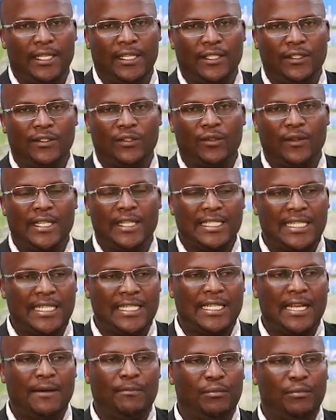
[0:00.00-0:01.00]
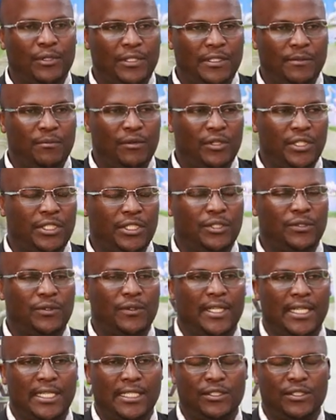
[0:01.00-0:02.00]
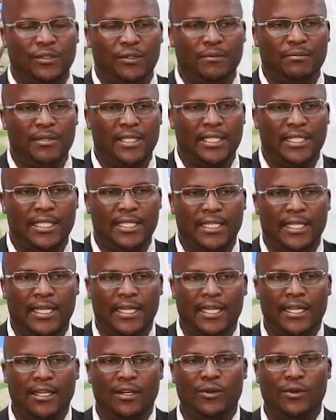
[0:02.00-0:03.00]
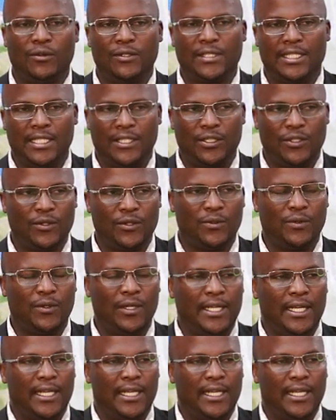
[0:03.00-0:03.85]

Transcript: So this is a possible issue that should be looked into.